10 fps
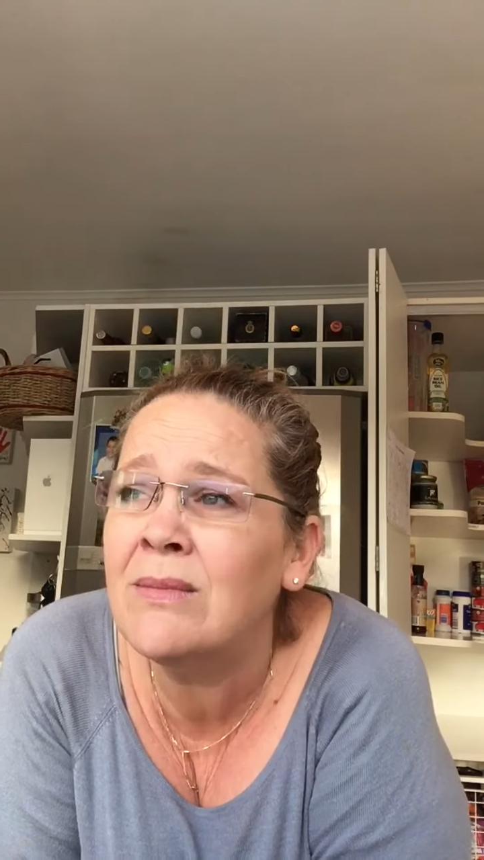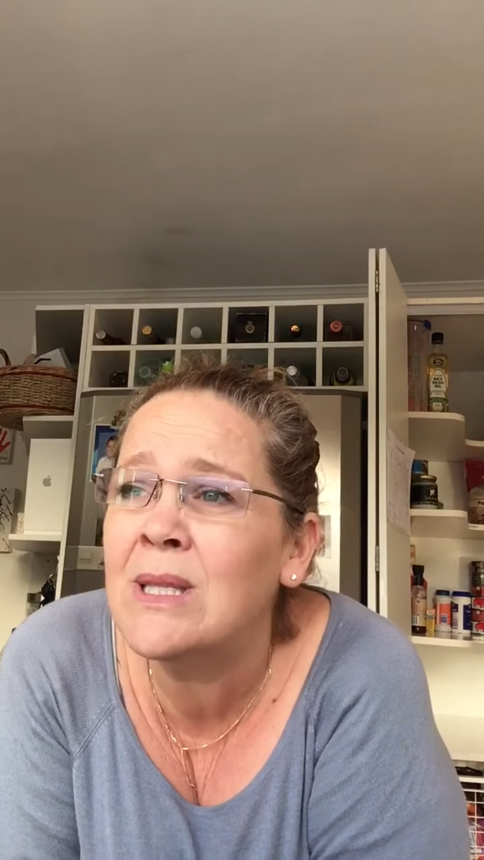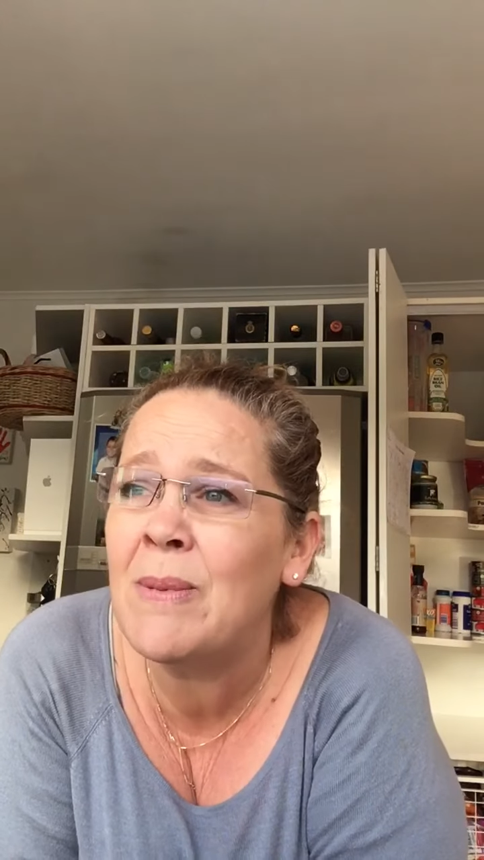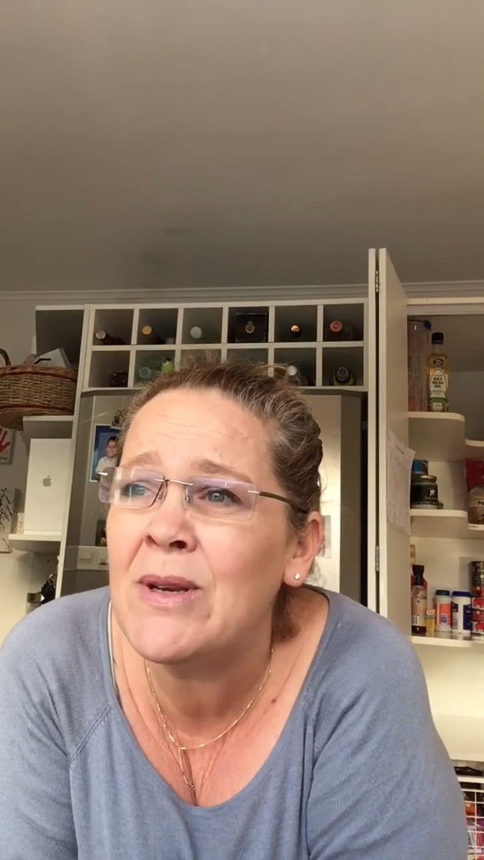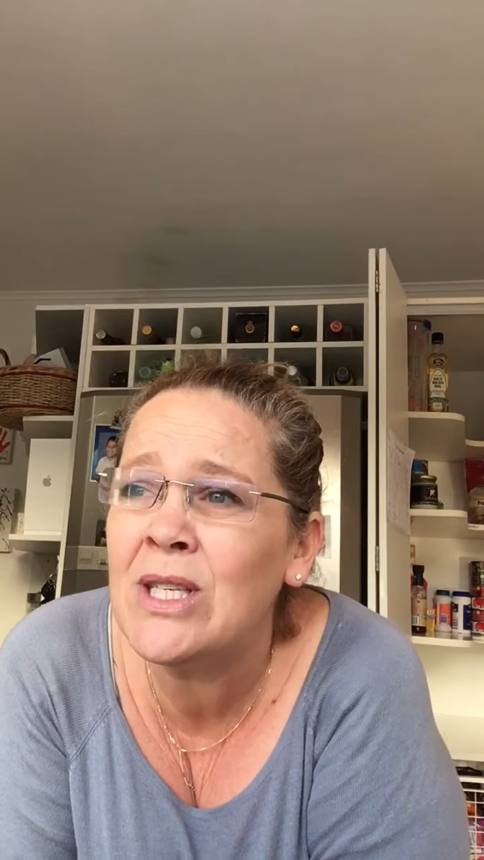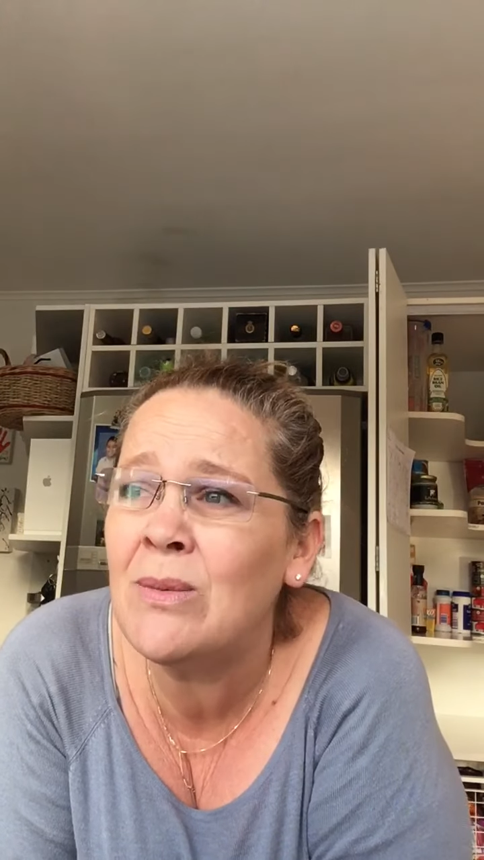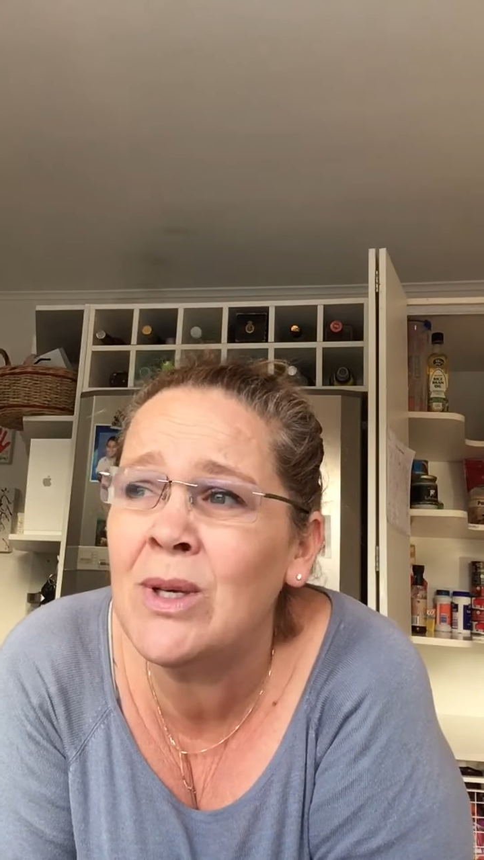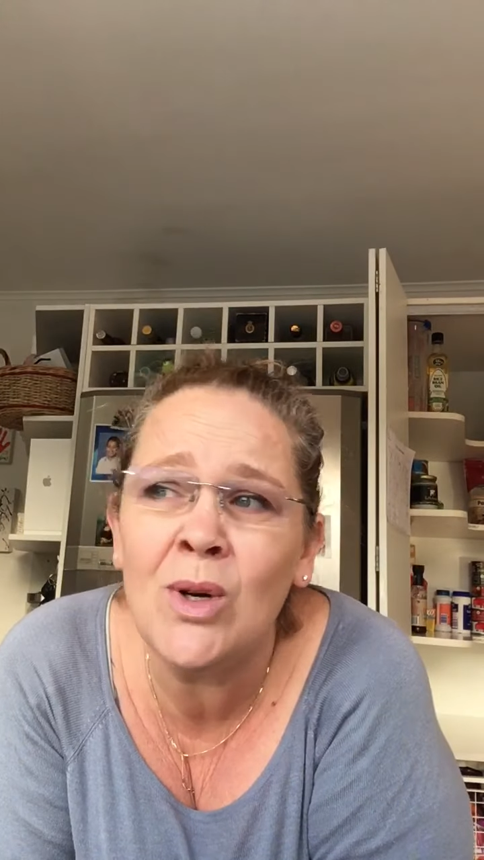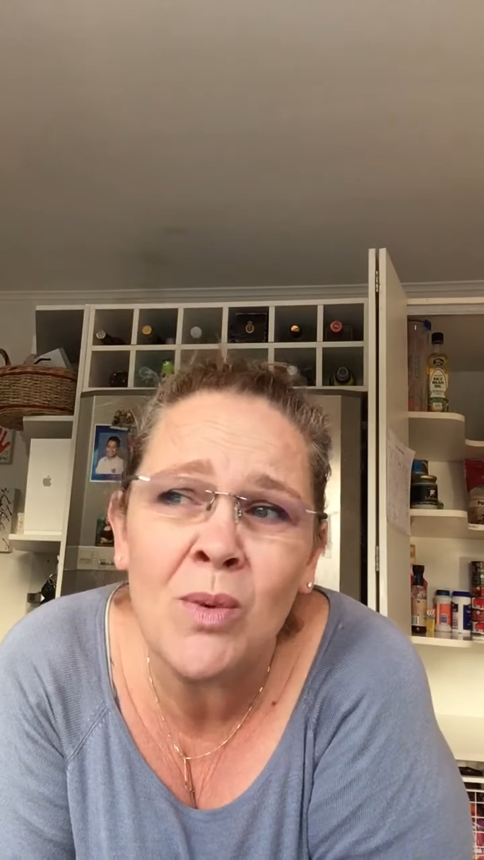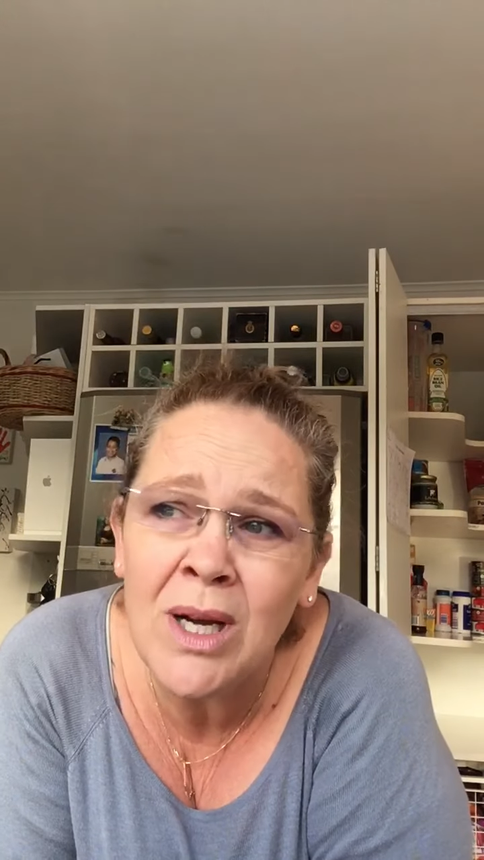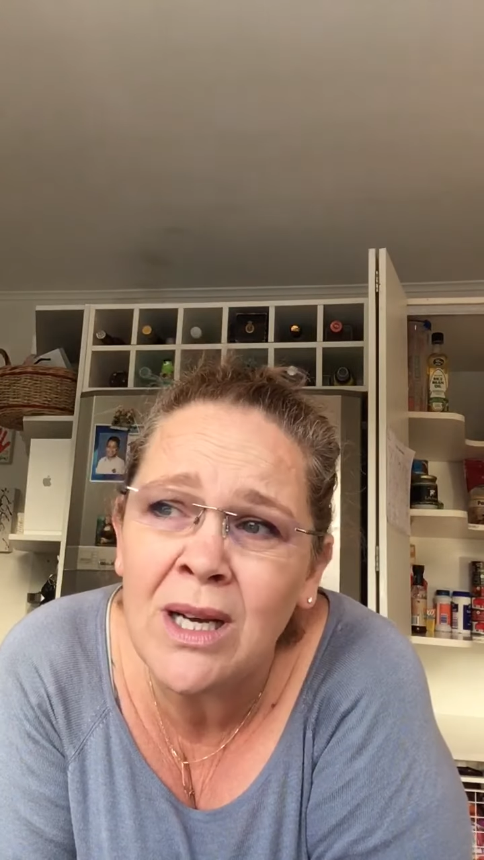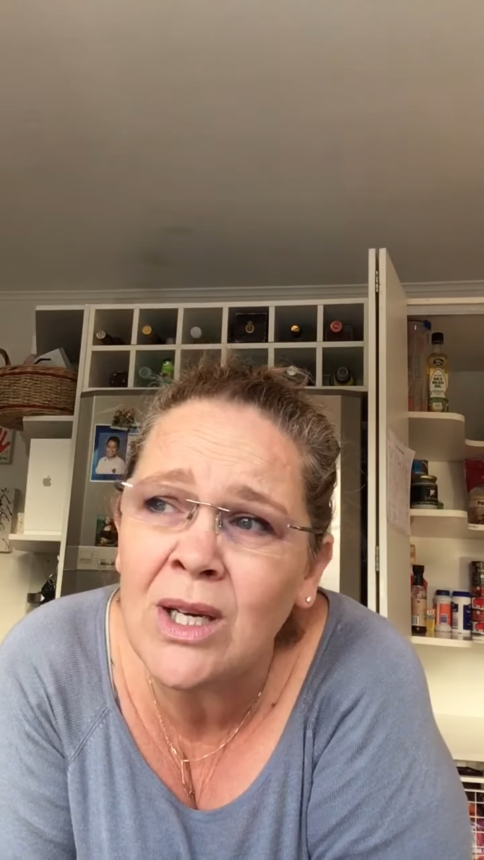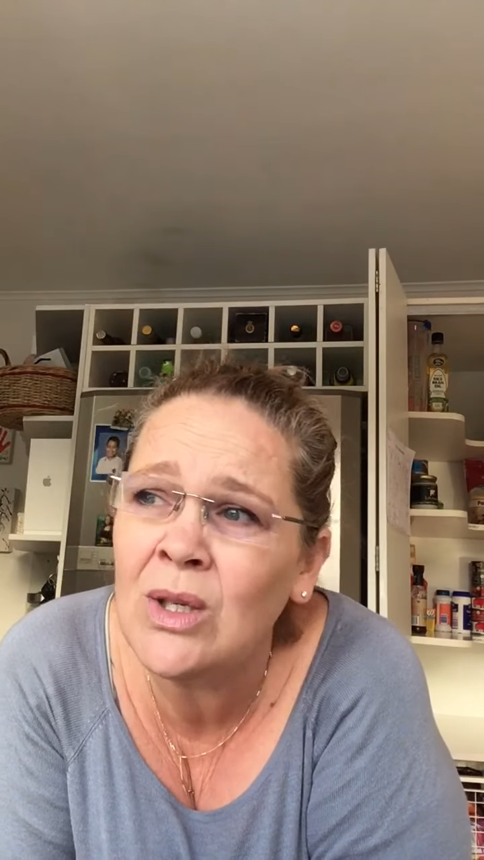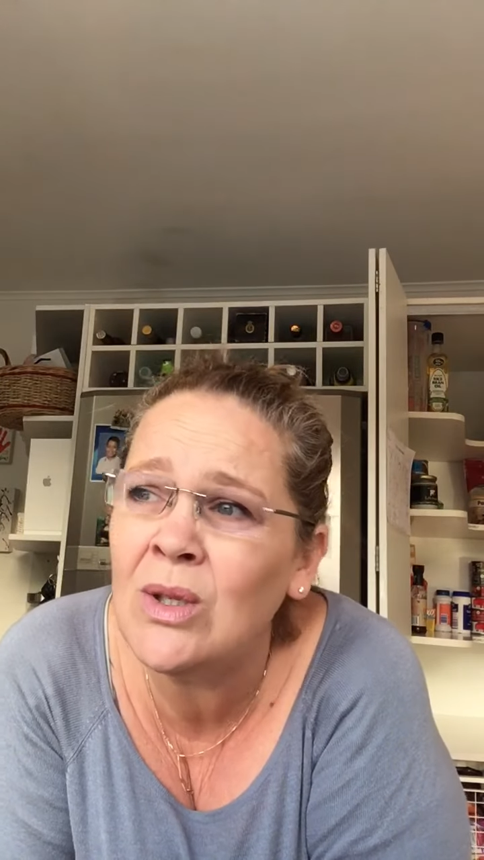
especially when you're at work